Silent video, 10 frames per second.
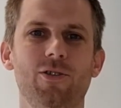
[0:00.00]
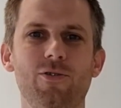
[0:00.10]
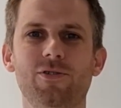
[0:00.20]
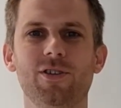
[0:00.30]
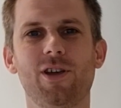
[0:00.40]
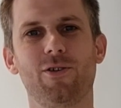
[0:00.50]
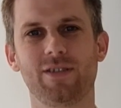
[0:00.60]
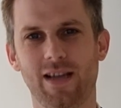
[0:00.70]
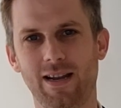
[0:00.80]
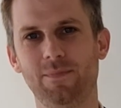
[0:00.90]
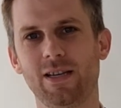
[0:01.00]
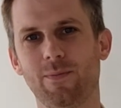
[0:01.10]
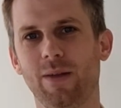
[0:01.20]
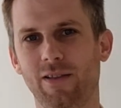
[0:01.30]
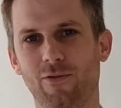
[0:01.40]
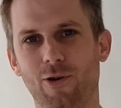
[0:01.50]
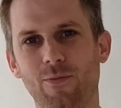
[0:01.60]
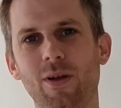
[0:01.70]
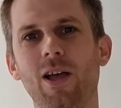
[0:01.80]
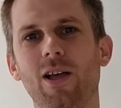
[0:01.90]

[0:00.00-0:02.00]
uses our SynaptiQ platform